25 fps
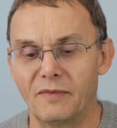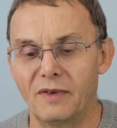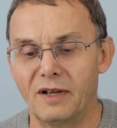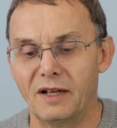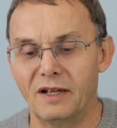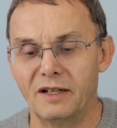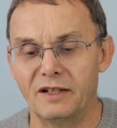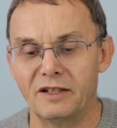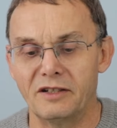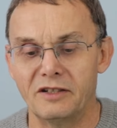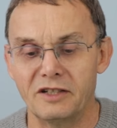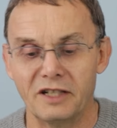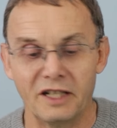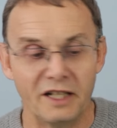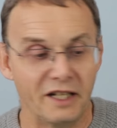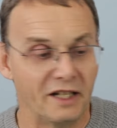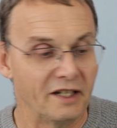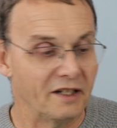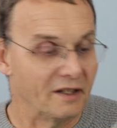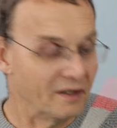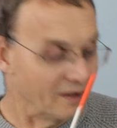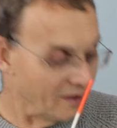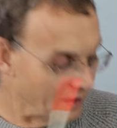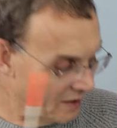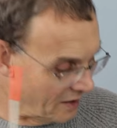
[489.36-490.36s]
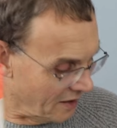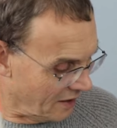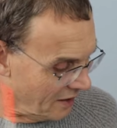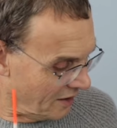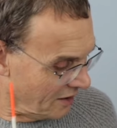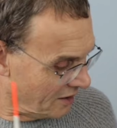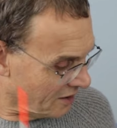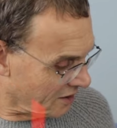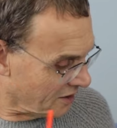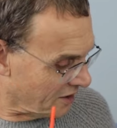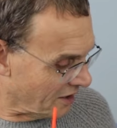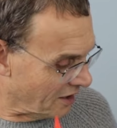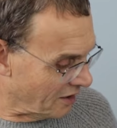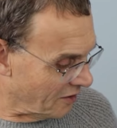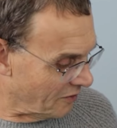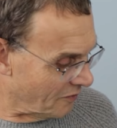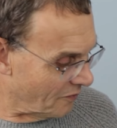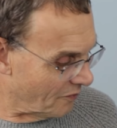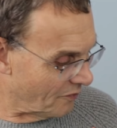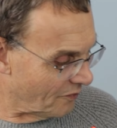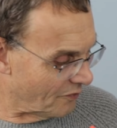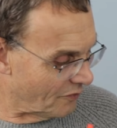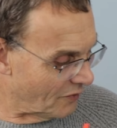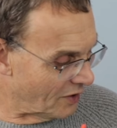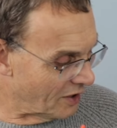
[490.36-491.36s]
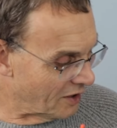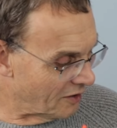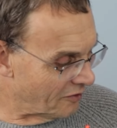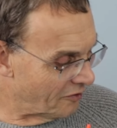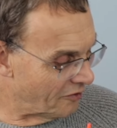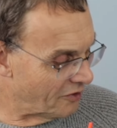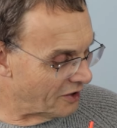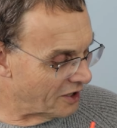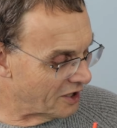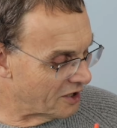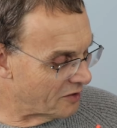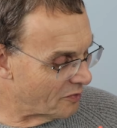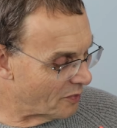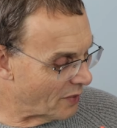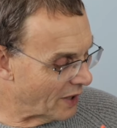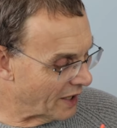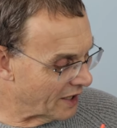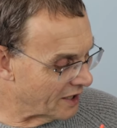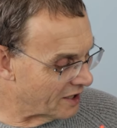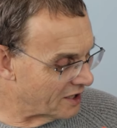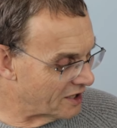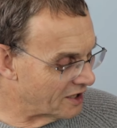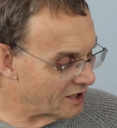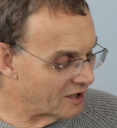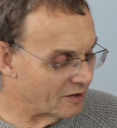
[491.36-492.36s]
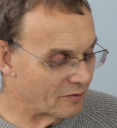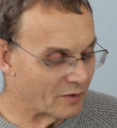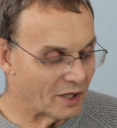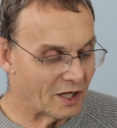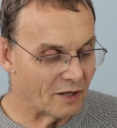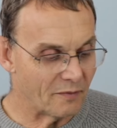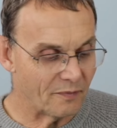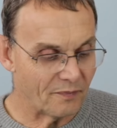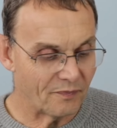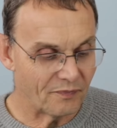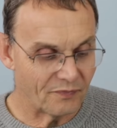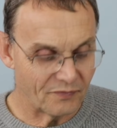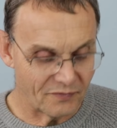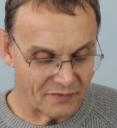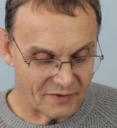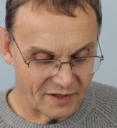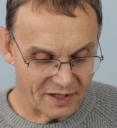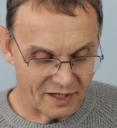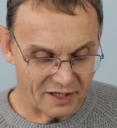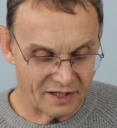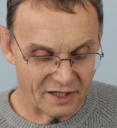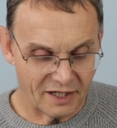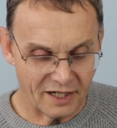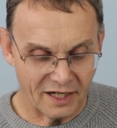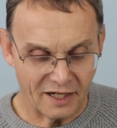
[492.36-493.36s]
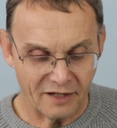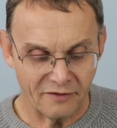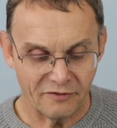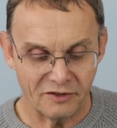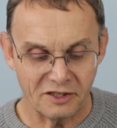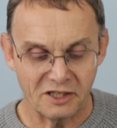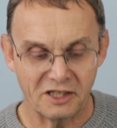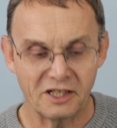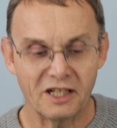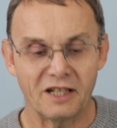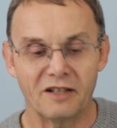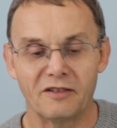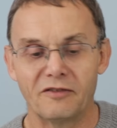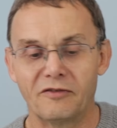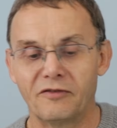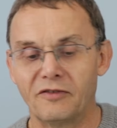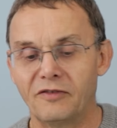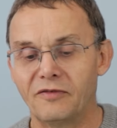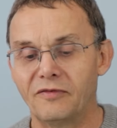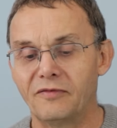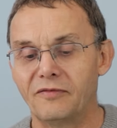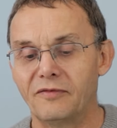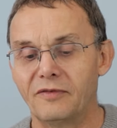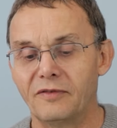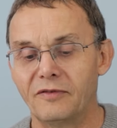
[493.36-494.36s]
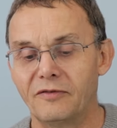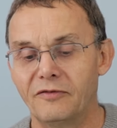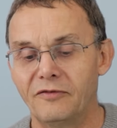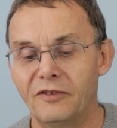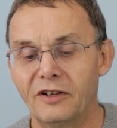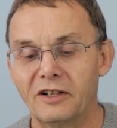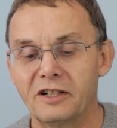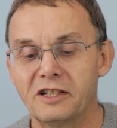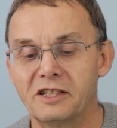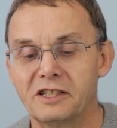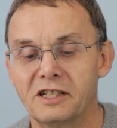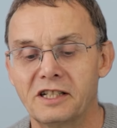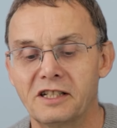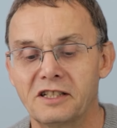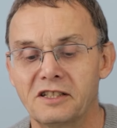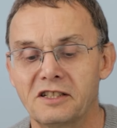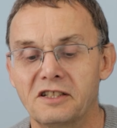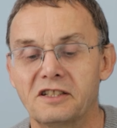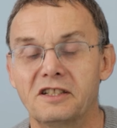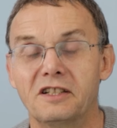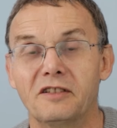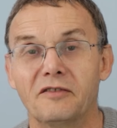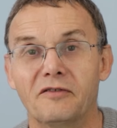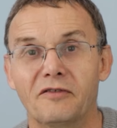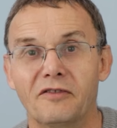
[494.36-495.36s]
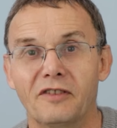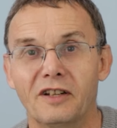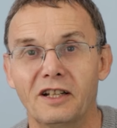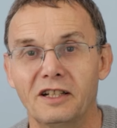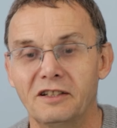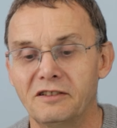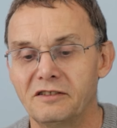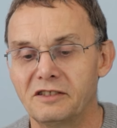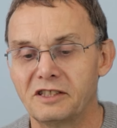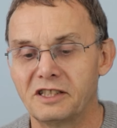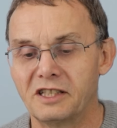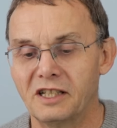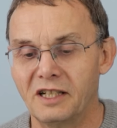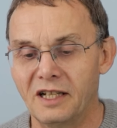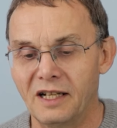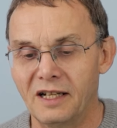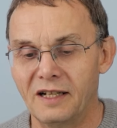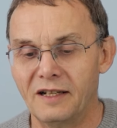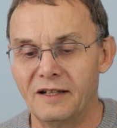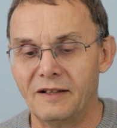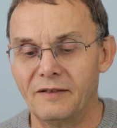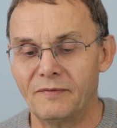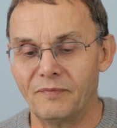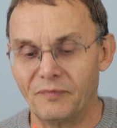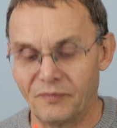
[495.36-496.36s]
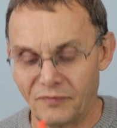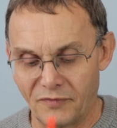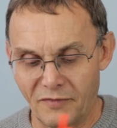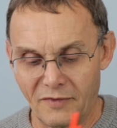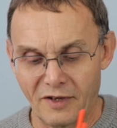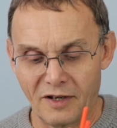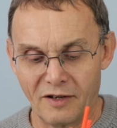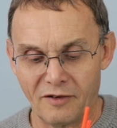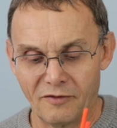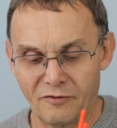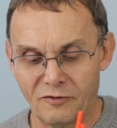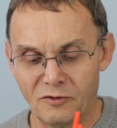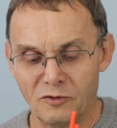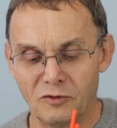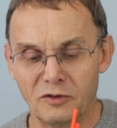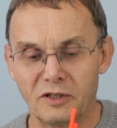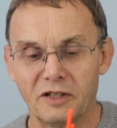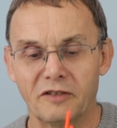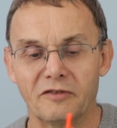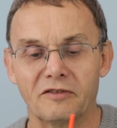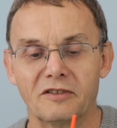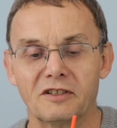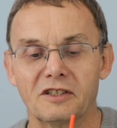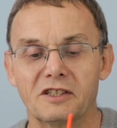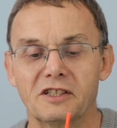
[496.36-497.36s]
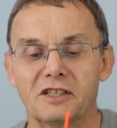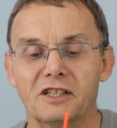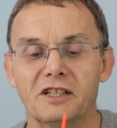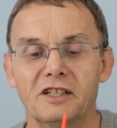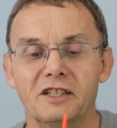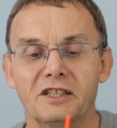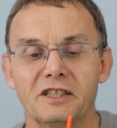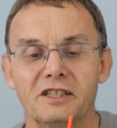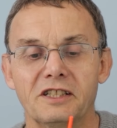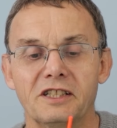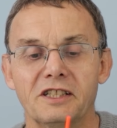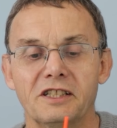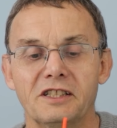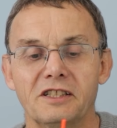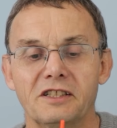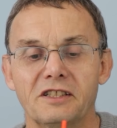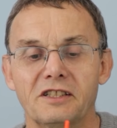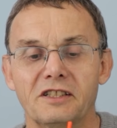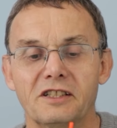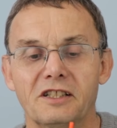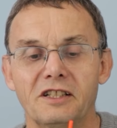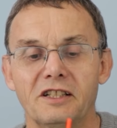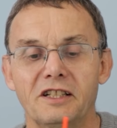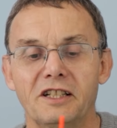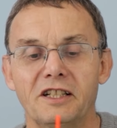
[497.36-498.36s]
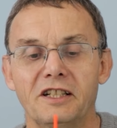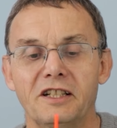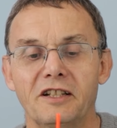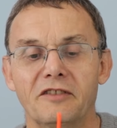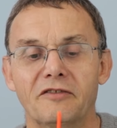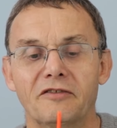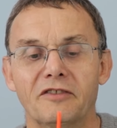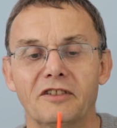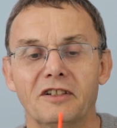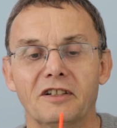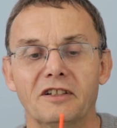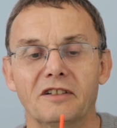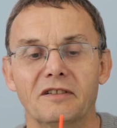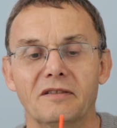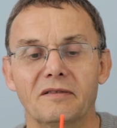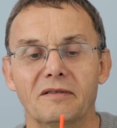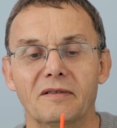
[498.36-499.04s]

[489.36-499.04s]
an eye in. So when I finish painting them up, I'm going to have a set of very sensitive floats, 4 different sizes, slightly different